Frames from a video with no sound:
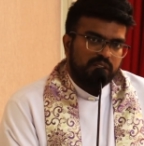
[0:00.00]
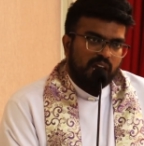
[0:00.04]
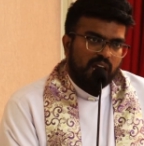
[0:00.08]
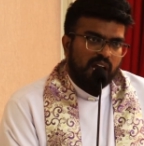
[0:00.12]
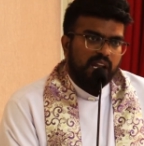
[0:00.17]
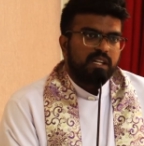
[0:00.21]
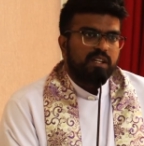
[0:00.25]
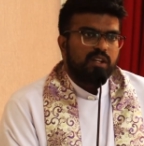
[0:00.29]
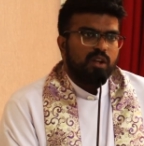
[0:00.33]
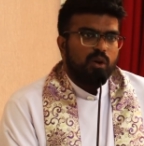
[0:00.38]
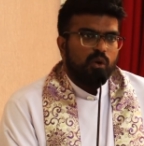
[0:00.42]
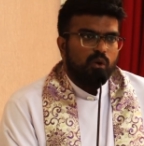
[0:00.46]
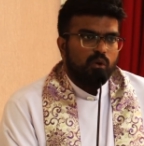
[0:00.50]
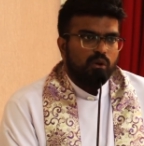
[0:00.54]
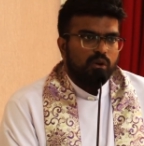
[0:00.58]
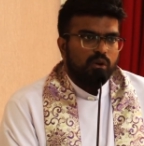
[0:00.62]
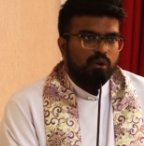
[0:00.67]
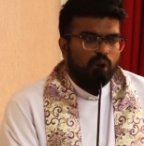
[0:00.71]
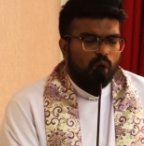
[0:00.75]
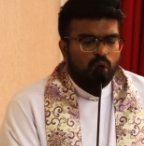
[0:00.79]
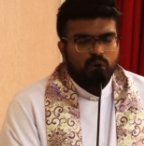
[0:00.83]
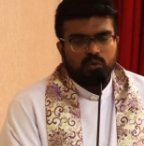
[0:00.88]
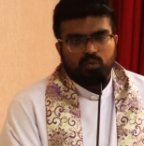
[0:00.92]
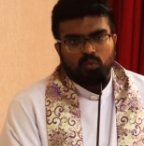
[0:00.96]
that
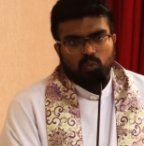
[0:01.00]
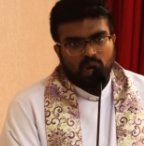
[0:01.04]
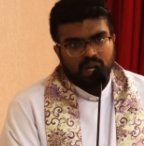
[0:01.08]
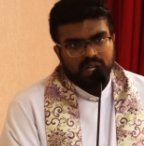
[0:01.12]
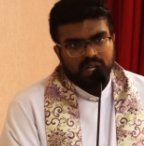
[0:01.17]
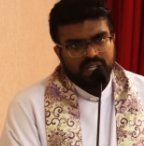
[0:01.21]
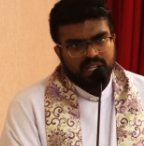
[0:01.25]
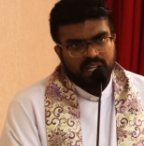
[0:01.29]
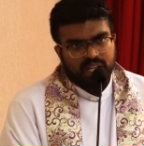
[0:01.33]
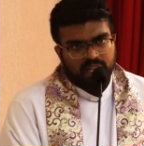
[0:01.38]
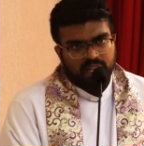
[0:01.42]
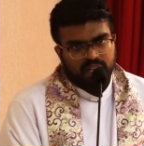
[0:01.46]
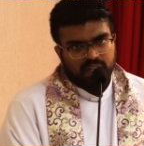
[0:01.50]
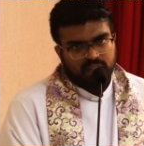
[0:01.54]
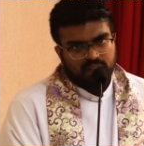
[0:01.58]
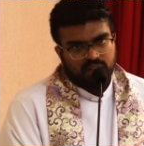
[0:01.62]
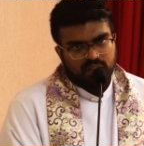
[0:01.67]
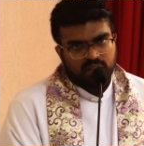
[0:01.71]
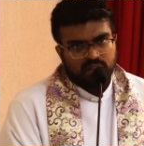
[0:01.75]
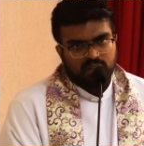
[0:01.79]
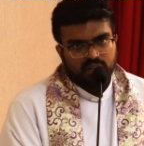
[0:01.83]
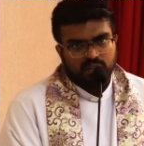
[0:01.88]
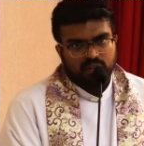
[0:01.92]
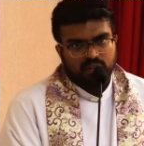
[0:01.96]
not one day
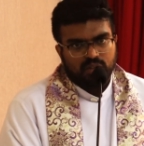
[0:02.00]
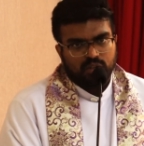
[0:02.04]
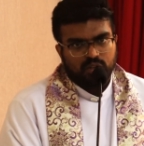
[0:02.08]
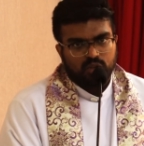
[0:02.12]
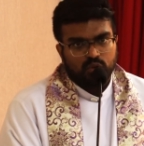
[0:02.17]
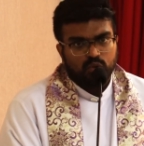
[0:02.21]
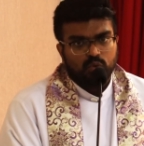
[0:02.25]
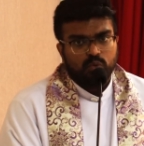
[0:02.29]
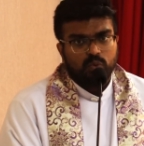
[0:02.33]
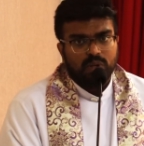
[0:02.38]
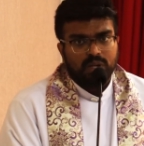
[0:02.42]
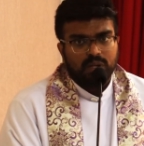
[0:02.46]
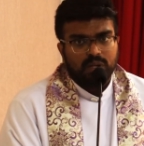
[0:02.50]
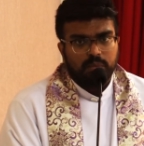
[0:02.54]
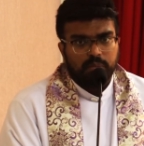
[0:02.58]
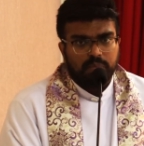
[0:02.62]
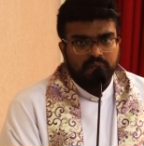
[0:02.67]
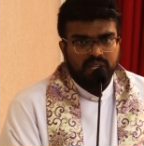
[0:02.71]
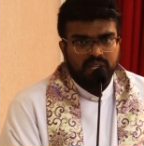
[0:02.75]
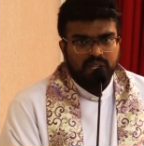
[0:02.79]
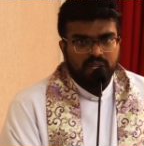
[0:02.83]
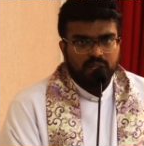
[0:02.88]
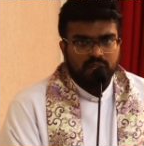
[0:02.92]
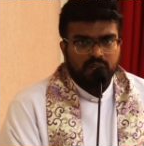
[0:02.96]
you will
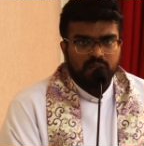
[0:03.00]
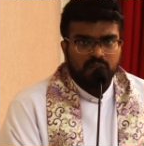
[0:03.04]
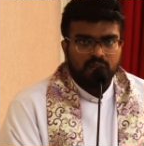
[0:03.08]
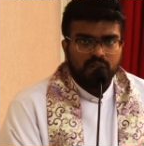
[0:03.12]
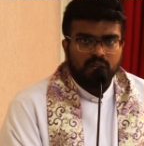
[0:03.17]
be